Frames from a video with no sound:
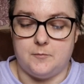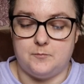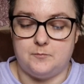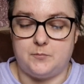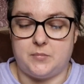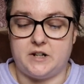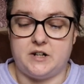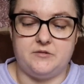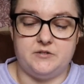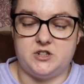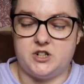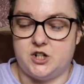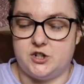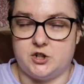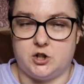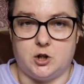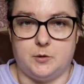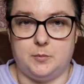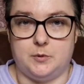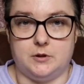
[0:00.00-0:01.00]
But I returned a
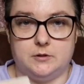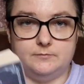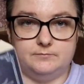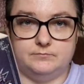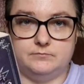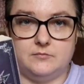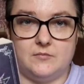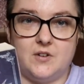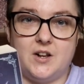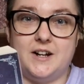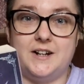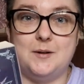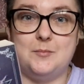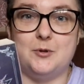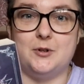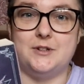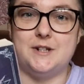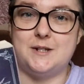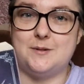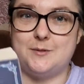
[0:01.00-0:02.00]
couple, and I
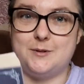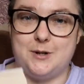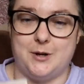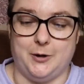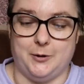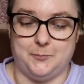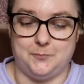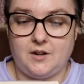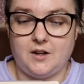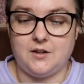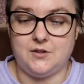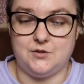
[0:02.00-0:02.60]
brought this one home.